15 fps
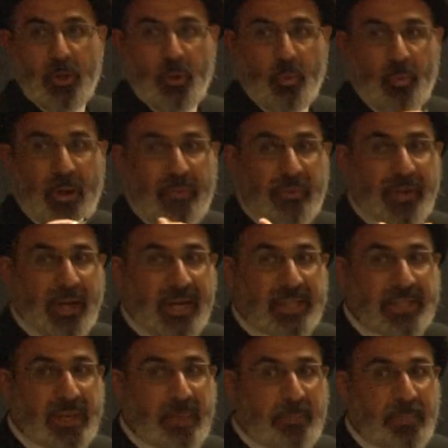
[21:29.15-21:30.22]
when there
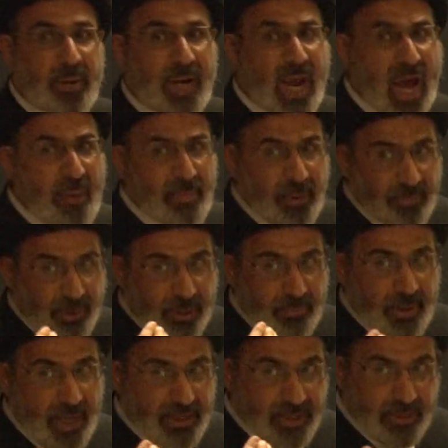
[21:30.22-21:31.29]
is a probable
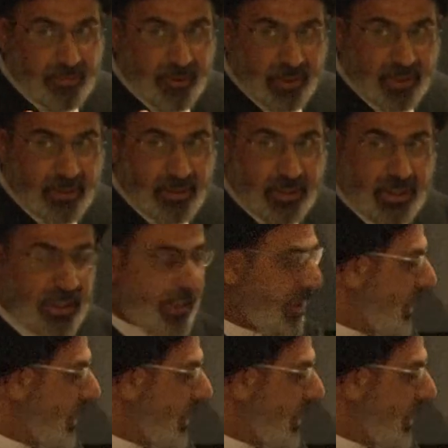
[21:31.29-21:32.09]
possibility,